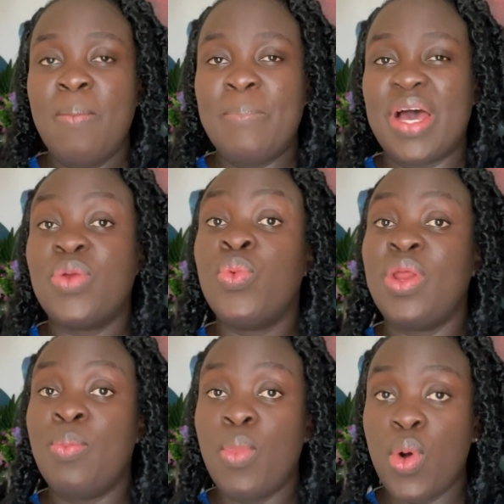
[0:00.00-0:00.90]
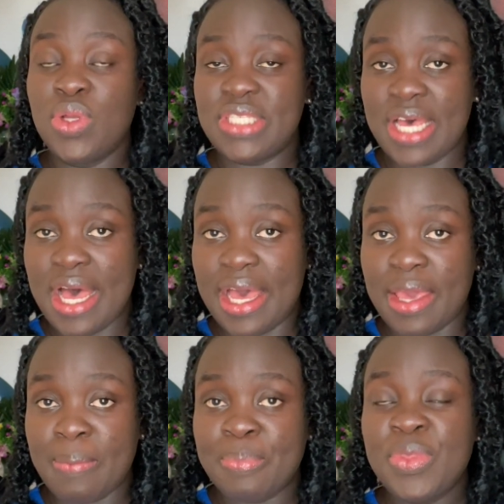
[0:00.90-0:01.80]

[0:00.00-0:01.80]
but with more time.